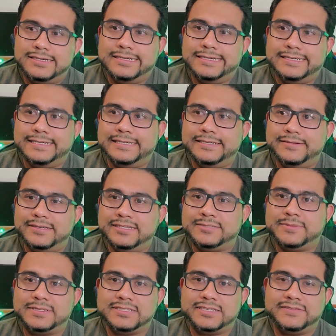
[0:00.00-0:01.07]
Uh,
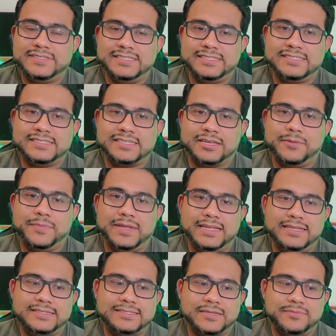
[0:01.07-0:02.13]
especially if she's just going to
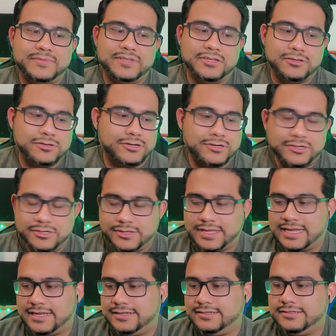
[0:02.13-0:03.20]
be some little girl
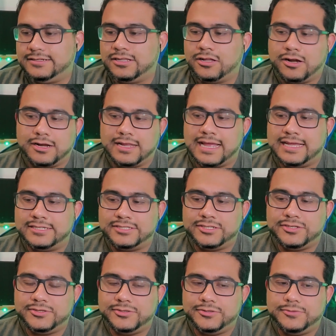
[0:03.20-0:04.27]
that Clarke has
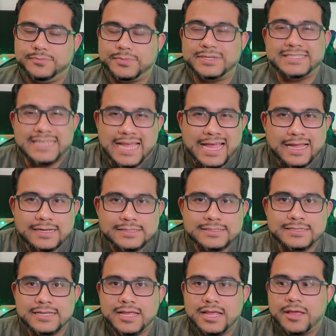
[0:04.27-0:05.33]
to
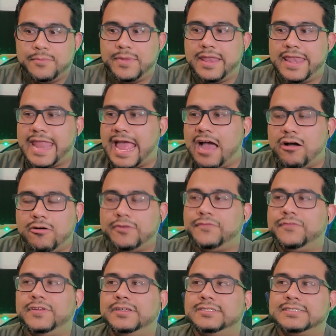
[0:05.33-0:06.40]
protect. But now it
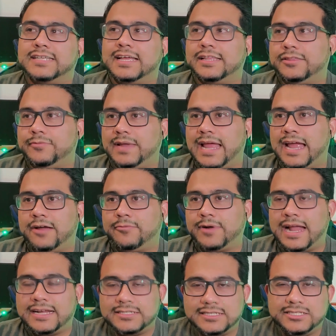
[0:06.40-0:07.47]
feels like we we're
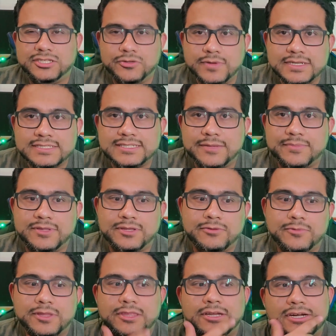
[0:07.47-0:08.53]
actually doing something
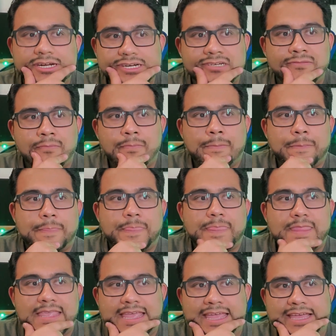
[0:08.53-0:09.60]
with her,
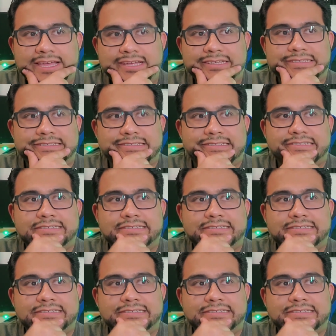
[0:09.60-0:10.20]
and